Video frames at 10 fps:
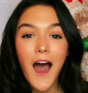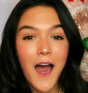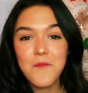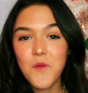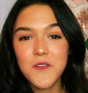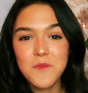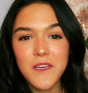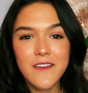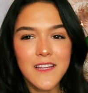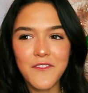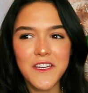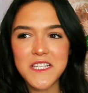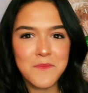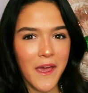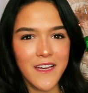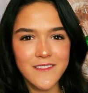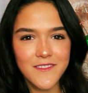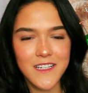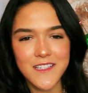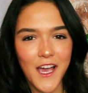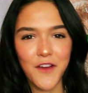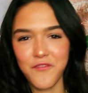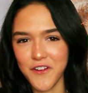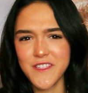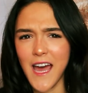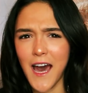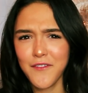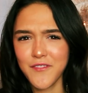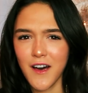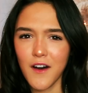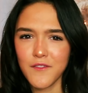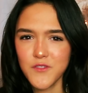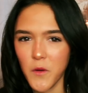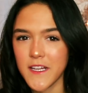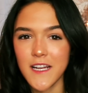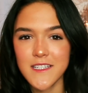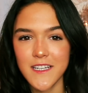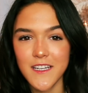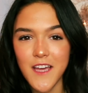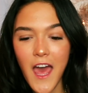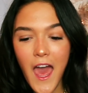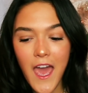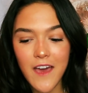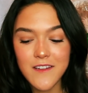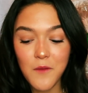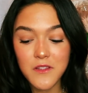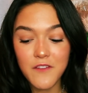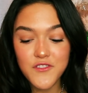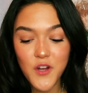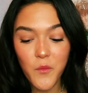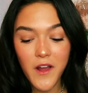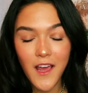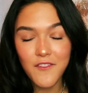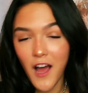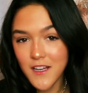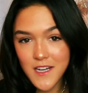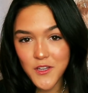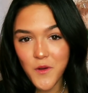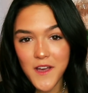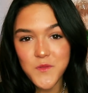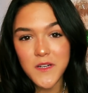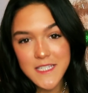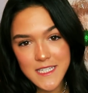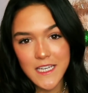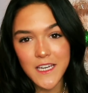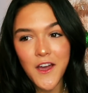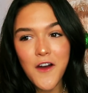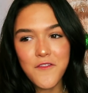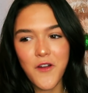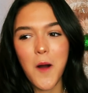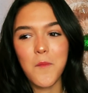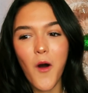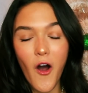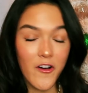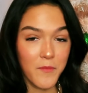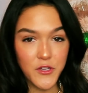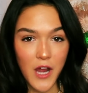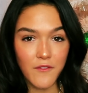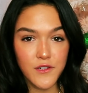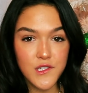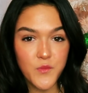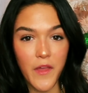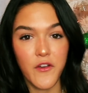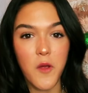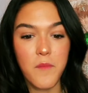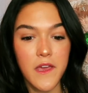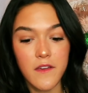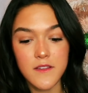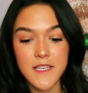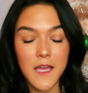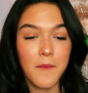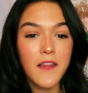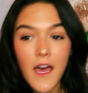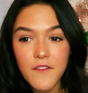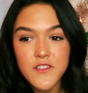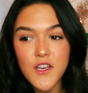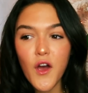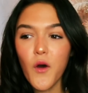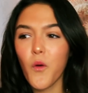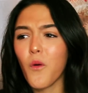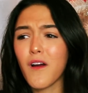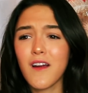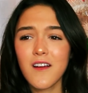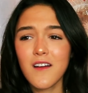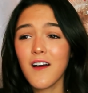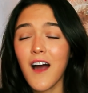I'm going to be living in Spain the entire first half of twenty nineteen, and I would love to know what kind of content you guys want to see from all of my travels, whether it be day in my lives or